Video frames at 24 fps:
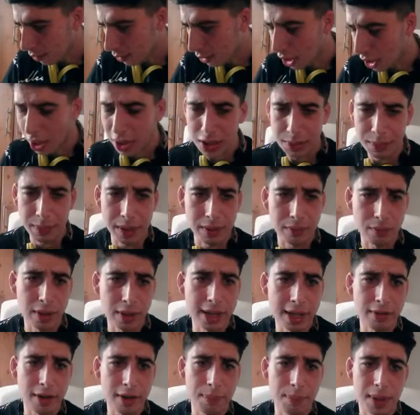Talk to me,
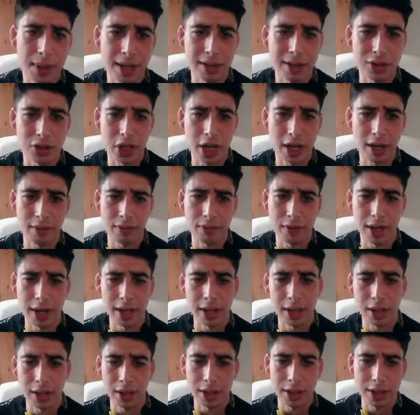Rhea Ripley and Charlotte
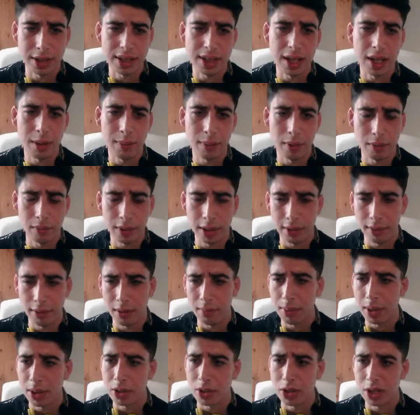Flair, Kieran. You said about Rhea
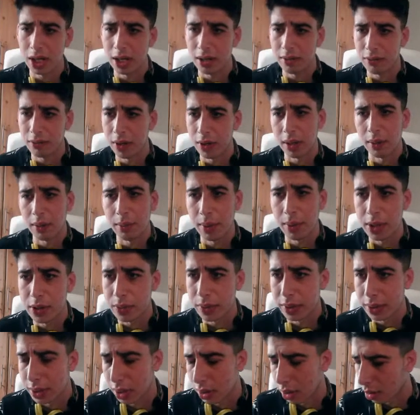Ripley and Charlotte Flair. We might as
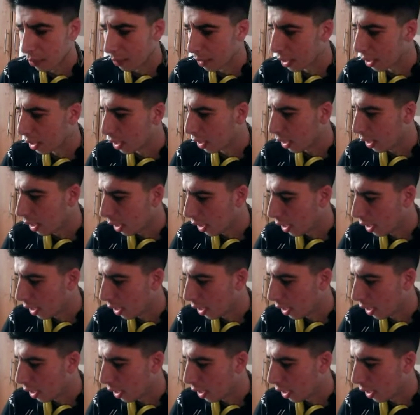well talk about it.